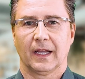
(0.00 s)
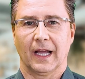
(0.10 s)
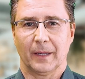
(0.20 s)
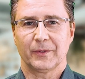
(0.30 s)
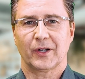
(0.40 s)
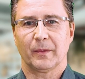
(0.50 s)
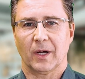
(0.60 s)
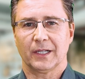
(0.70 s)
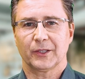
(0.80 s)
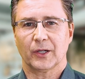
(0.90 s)
I'm Gerald
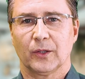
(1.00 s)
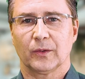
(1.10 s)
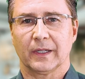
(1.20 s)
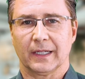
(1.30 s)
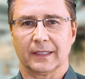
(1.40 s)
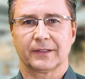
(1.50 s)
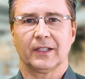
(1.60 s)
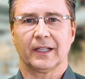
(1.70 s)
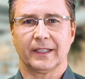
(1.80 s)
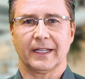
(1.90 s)
Maggio, and I'll see you
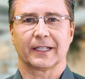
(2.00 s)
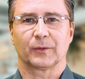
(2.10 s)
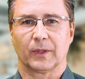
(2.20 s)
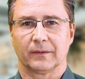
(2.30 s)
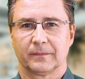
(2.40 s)
on the next one.